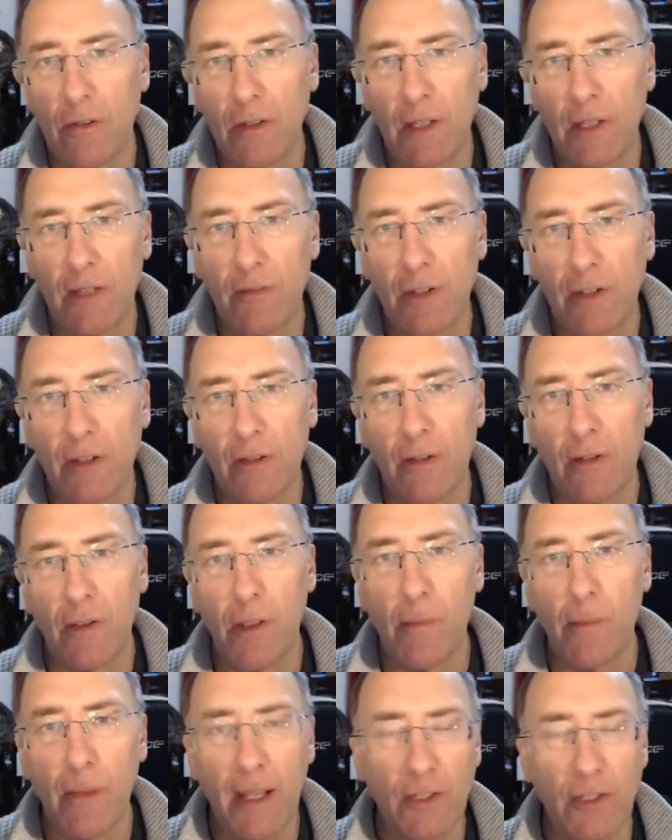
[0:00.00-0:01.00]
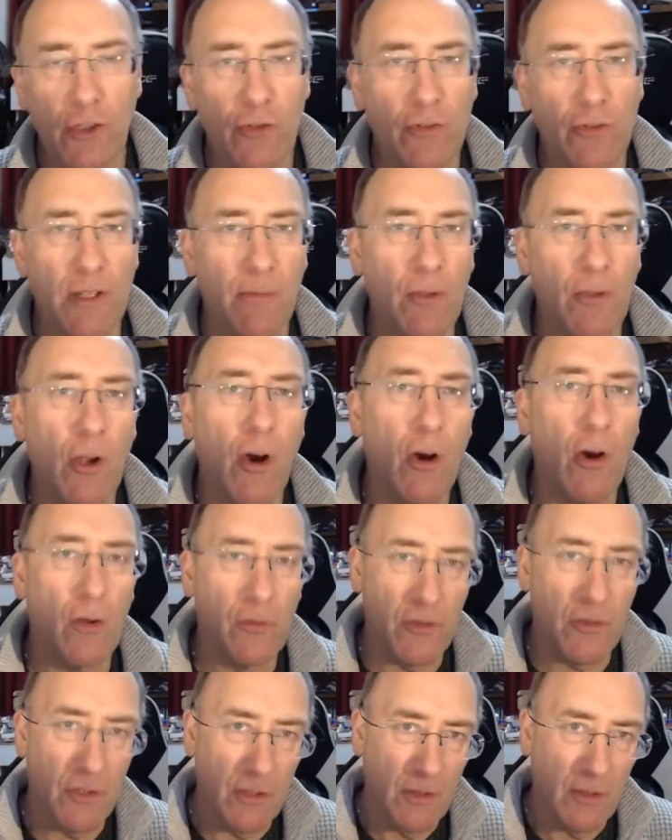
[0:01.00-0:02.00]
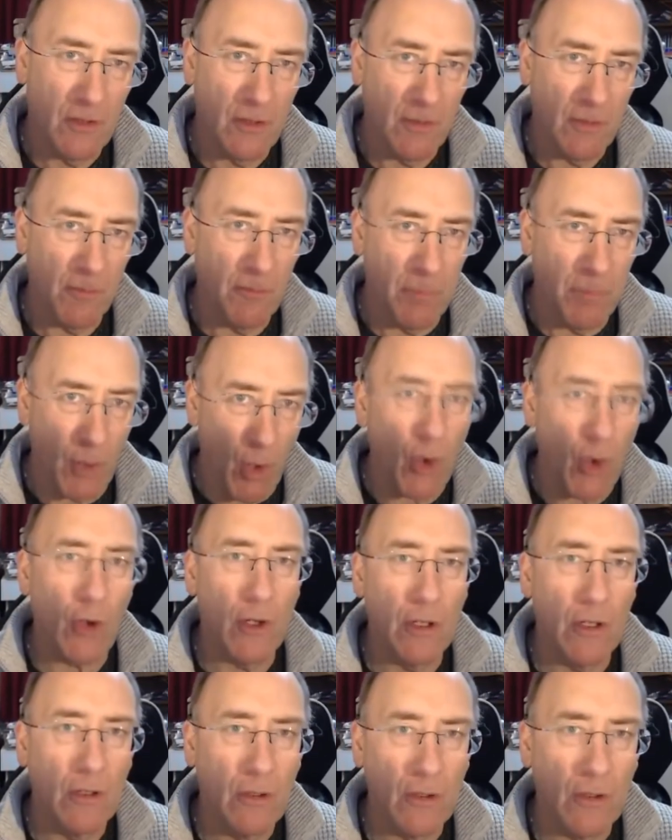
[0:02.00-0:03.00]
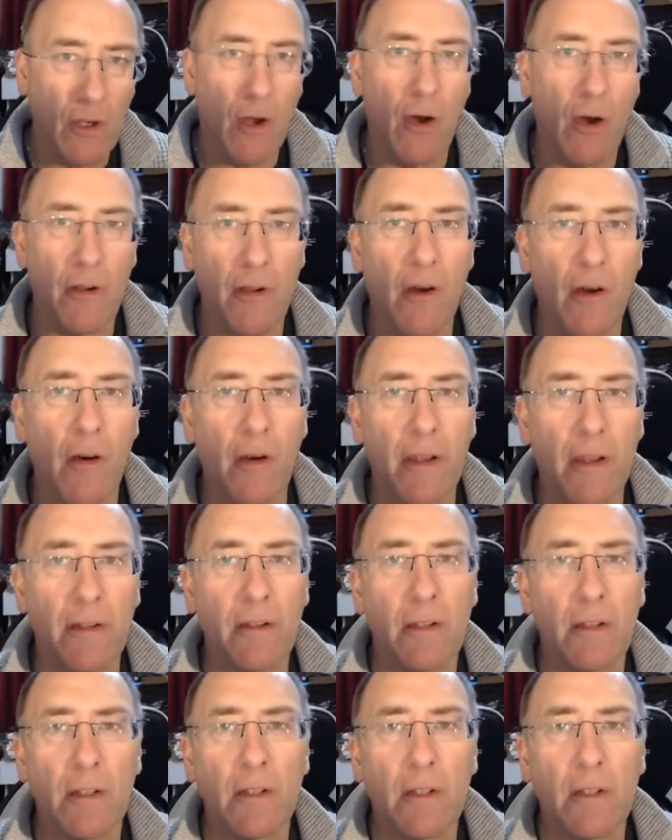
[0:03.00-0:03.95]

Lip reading: even the mainstream can't block, can't hide.